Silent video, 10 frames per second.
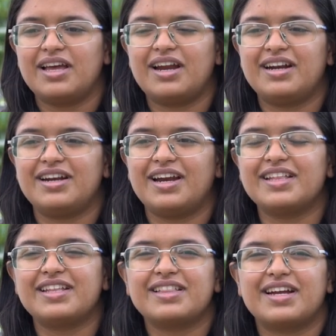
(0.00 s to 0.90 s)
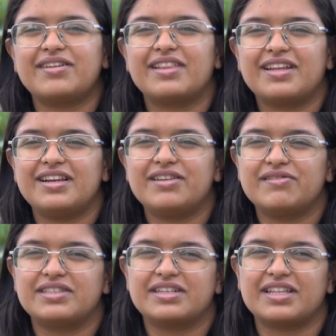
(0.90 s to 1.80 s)
And I think that really
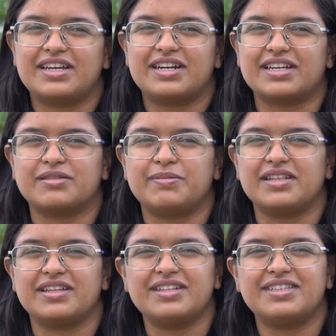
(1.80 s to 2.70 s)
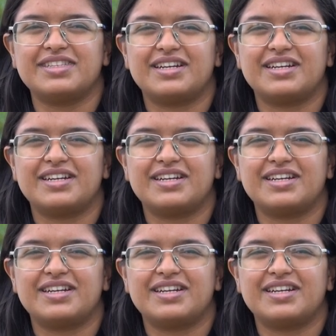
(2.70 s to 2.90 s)
was a great experience.